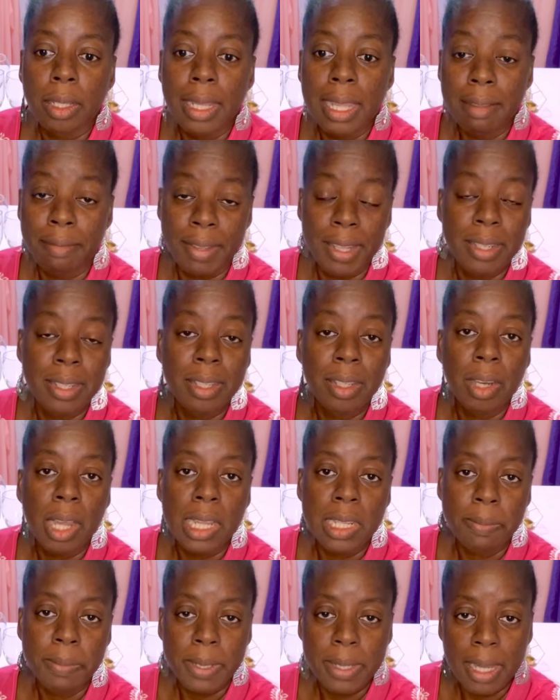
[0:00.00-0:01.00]
events and
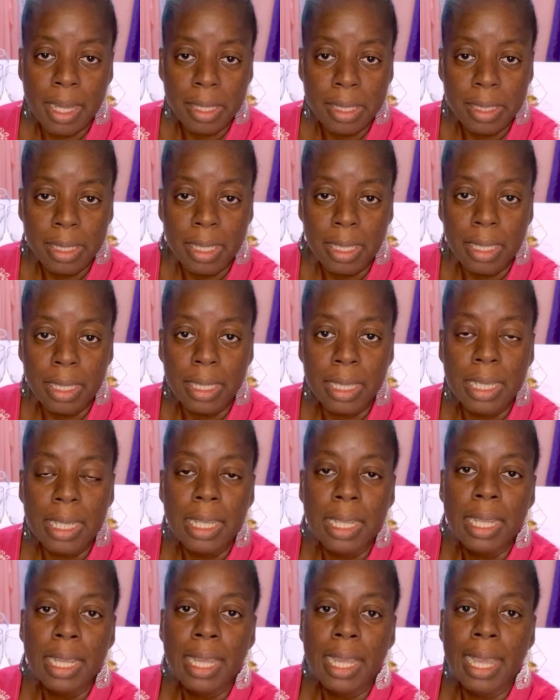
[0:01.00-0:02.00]
hospitality,
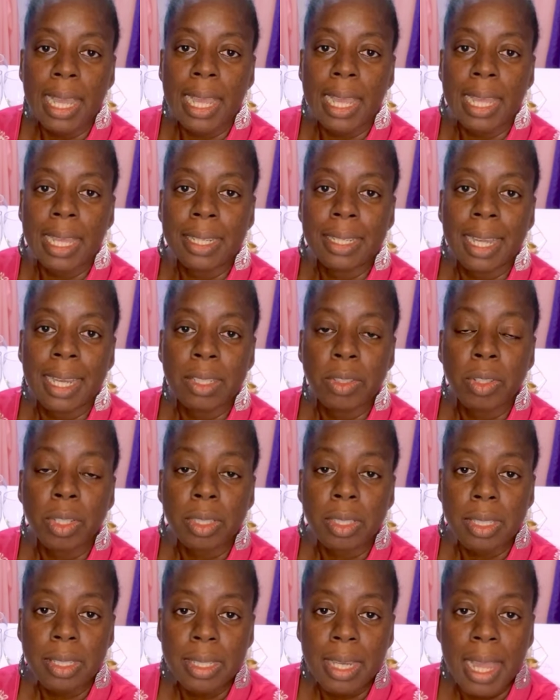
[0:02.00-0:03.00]
and I
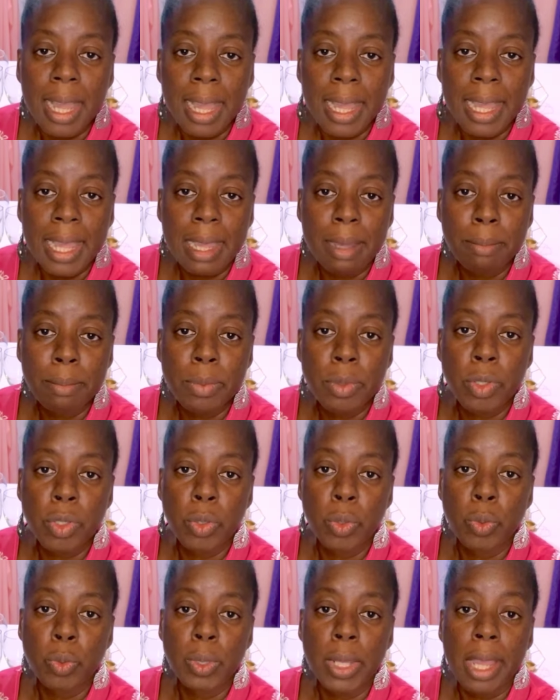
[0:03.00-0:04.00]
took the time
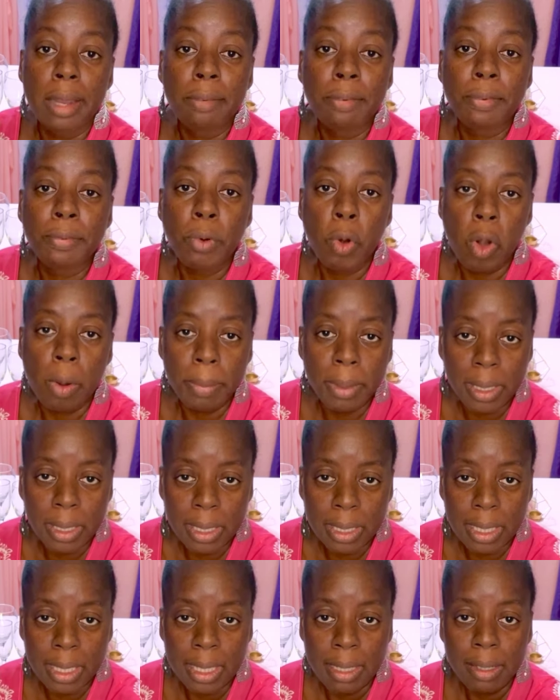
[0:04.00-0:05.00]
to get
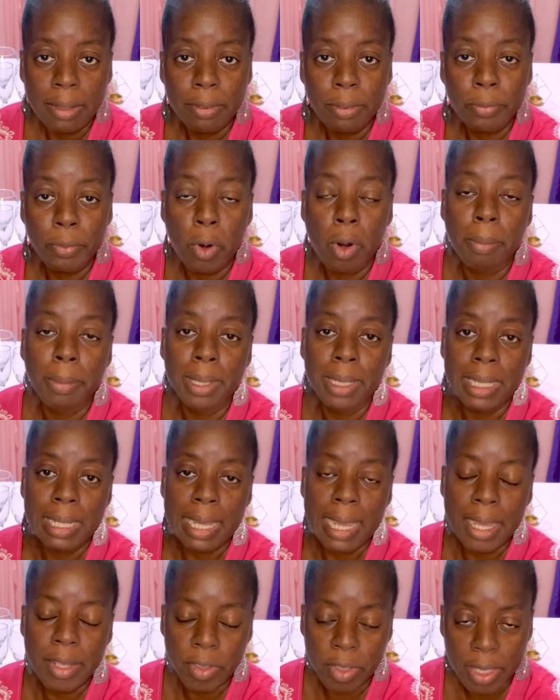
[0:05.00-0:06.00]
formally
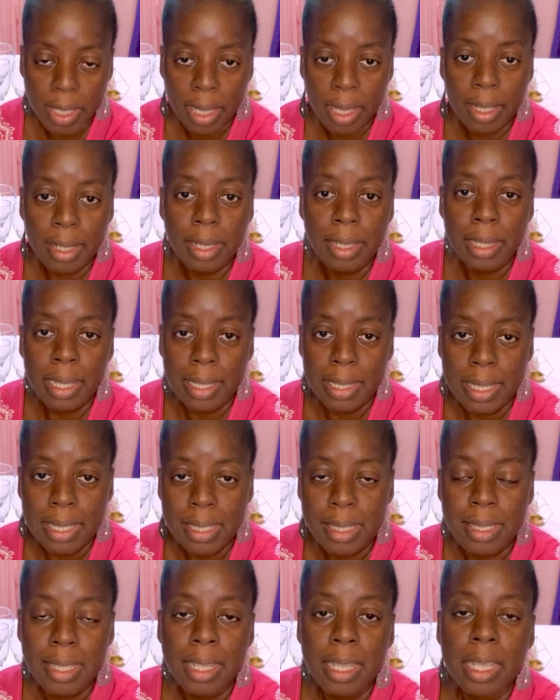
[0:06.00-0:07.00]
educated in
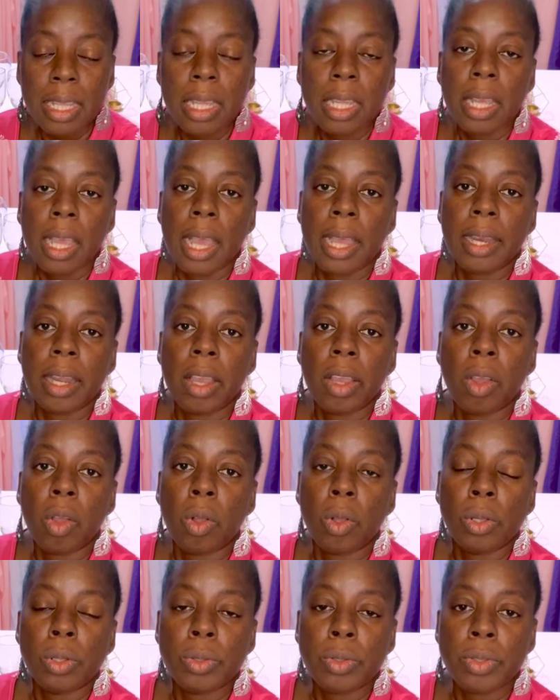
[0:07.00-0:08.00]
it, and I
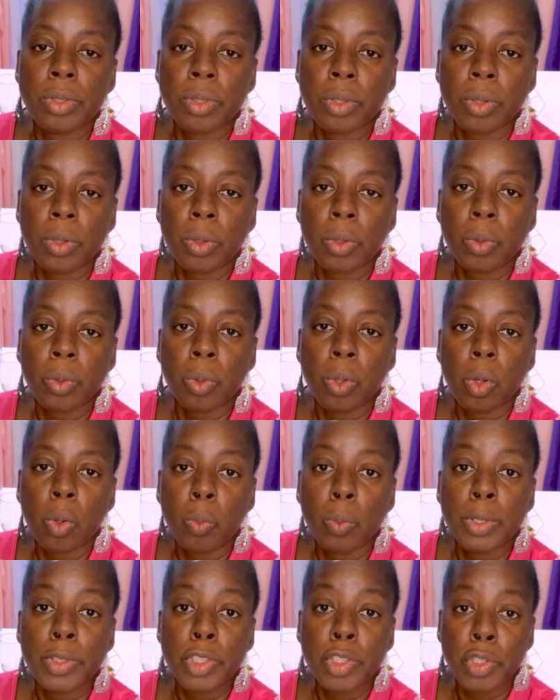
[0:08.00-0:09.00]
also
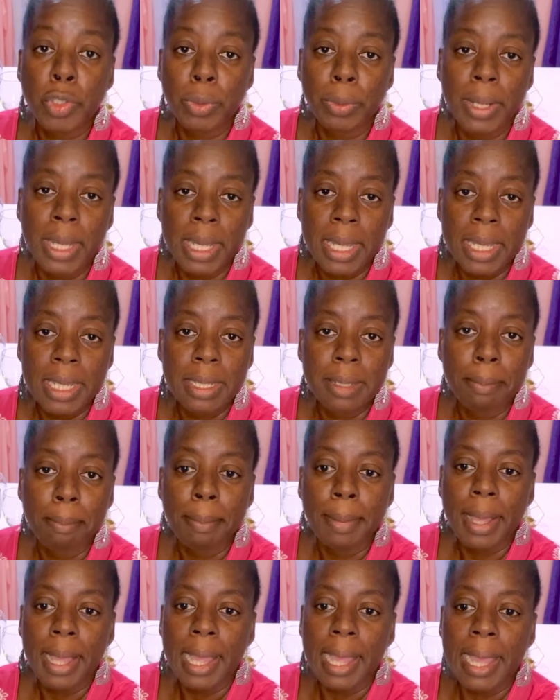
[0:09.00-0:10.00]
was trained
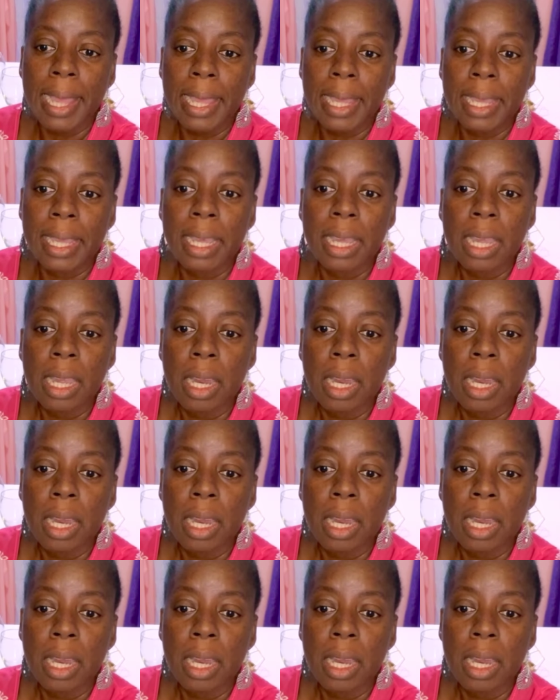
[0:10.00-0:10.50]
by